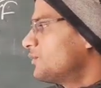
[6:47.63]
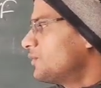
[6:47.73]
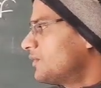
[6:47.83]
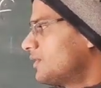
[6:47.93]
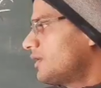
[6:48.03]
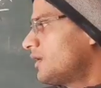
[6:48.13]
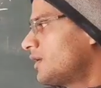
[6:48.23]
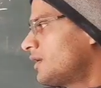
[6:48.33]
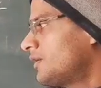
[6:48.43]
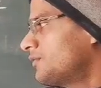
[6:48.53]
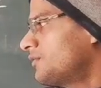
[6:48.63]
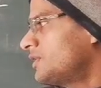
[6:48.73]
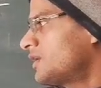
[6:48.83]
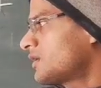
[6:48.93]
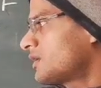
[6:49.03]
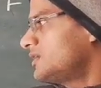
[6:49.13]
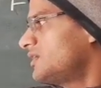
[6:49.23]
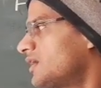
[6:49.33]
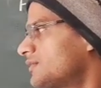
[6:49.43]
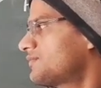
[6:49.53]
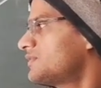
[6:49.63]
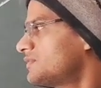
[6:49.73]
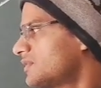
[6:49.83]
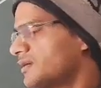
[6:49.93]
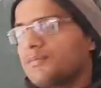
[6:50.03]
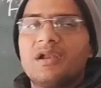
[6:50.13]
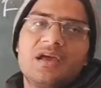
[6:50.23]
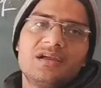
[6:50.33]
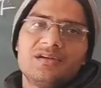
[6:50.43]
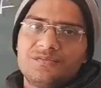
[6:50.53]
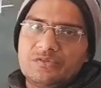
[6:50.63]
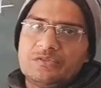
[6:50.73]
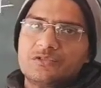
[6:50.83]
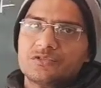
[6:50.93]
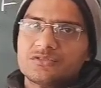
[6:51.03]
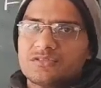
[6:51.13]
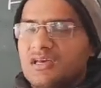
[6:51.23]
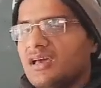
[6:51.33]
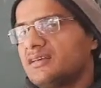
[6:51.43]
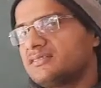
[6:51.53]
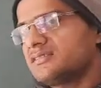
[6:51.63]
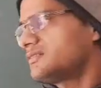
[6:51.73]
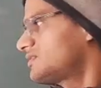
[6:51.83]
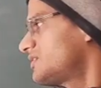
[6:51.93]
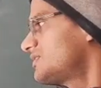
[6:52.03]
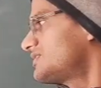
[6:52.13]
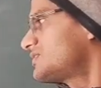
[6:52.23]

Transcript: where F is the applied force, S is the